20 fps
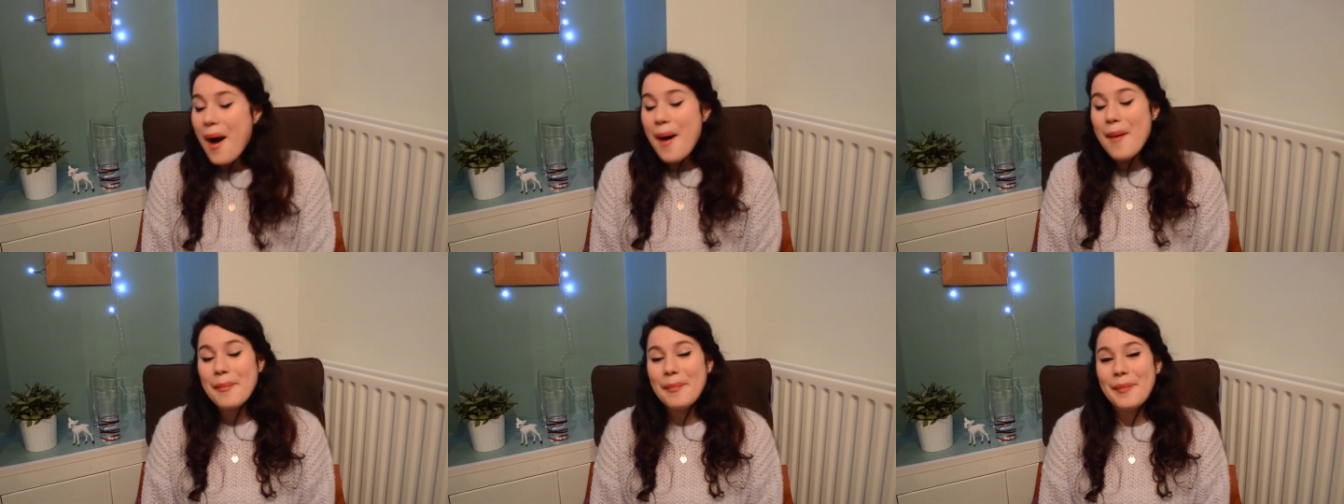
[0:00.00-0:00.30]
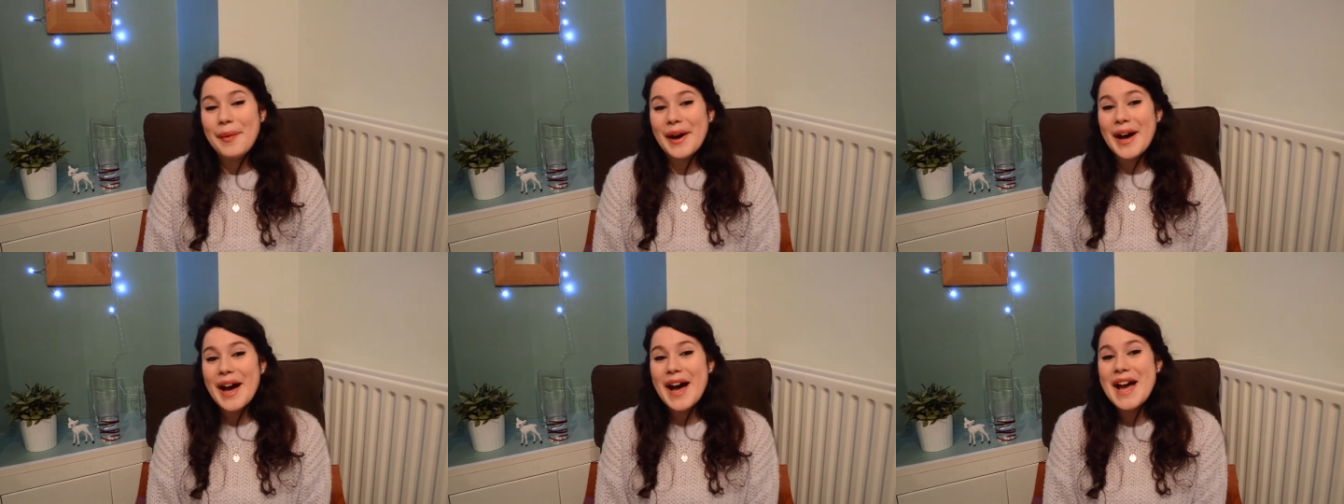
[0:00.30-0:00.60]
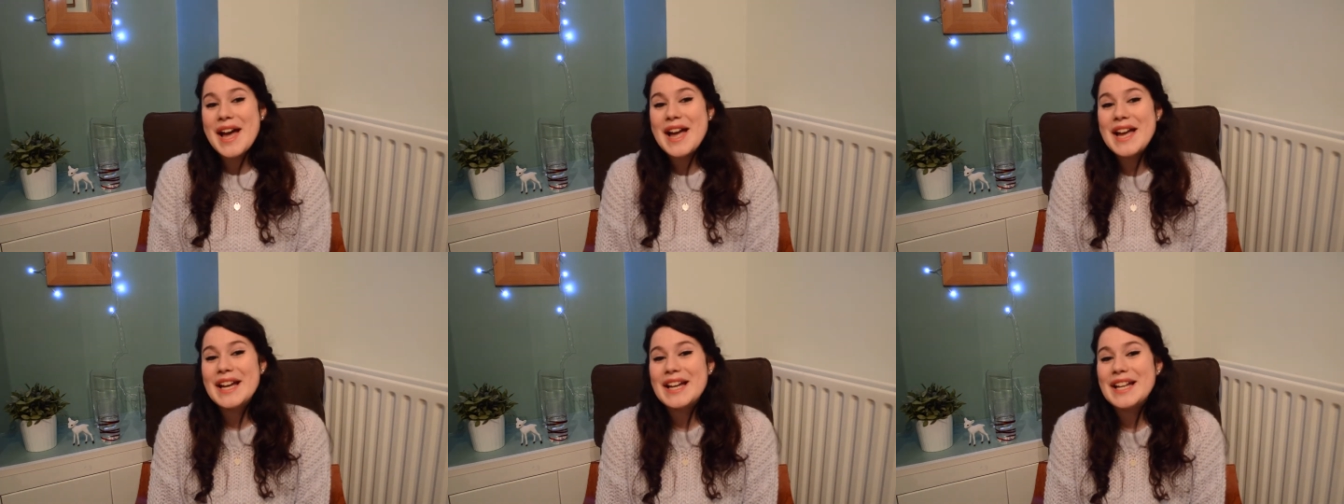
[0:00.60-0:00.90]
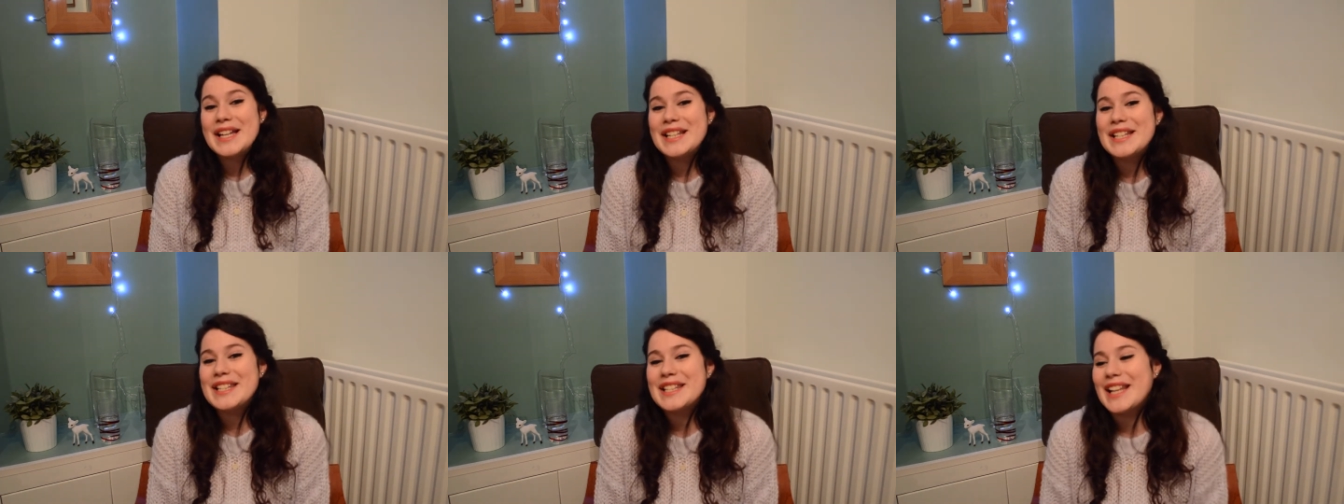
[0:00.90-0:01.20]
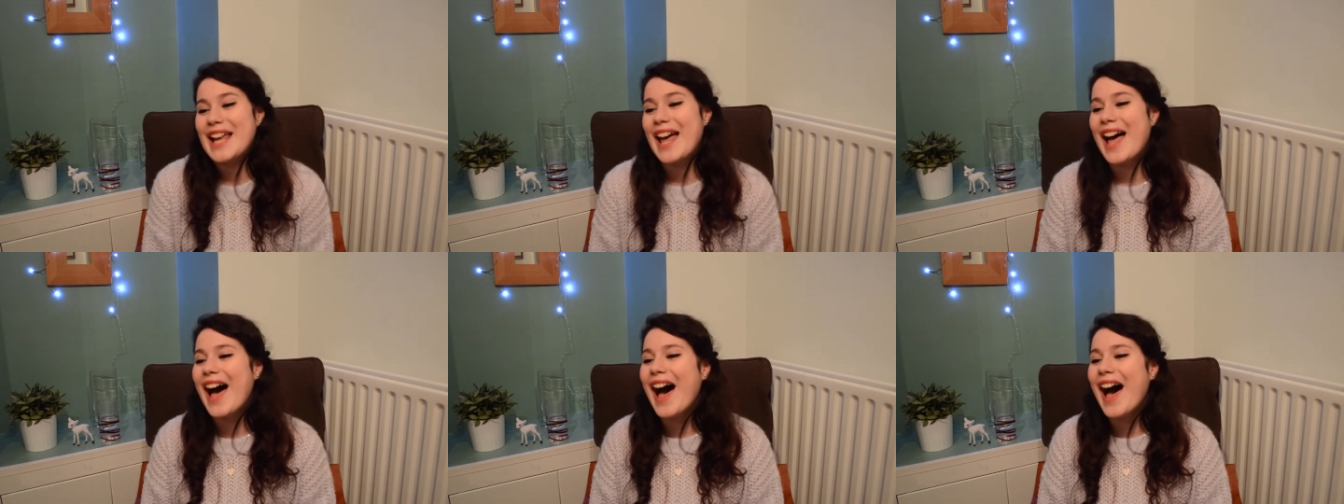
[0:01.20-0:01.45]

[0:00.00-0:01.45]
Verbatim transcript: But,